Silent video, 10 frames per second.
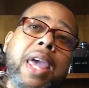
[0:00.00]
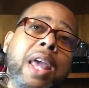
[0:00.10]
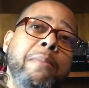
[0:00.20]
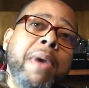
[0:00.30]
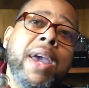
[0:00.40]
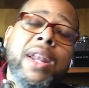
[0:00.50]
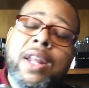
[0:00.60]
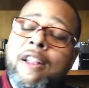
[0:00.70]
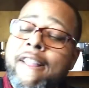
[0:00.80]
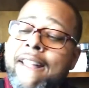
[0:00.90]
and
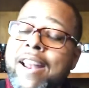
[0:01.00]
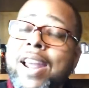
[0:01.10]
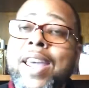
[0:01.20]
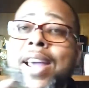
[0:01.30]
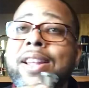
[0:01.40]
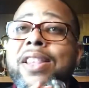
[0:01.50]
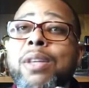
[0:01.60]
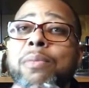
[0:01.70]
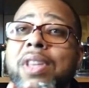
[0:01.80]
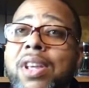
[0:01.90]
Manny and I handed
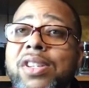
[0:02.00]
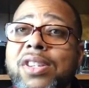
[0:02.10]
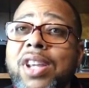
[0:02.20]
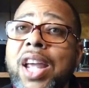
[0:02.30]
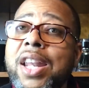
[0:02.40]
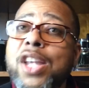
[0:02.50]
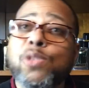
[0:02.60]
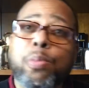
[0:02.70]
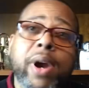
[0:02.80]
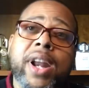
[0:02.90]
them this and they
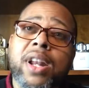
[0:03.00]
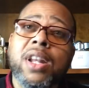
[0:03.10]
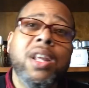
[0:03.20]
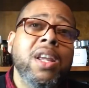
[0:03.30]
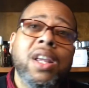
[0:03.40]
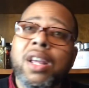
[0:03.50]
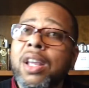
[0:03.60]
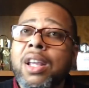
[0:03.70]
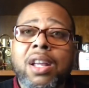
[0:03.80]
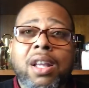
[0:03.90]
sprayed it,
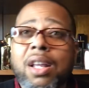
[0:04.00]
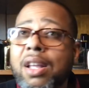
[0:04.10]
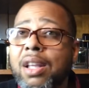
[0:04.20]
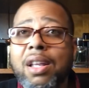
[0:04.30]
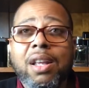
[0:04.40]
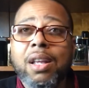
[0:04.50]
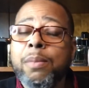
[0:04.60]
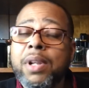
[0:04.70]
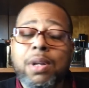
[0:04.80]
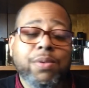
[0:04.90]
I
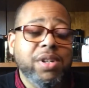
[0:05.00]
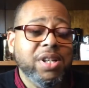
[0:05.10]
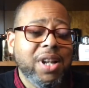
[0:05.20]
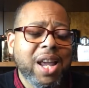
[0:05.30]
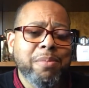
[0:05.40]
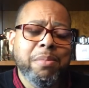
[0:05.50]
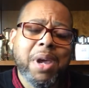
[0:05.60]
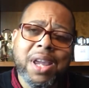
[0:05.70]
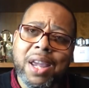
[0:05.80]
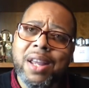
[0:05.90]
mean, it was just like,
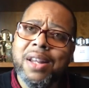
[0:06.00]
man,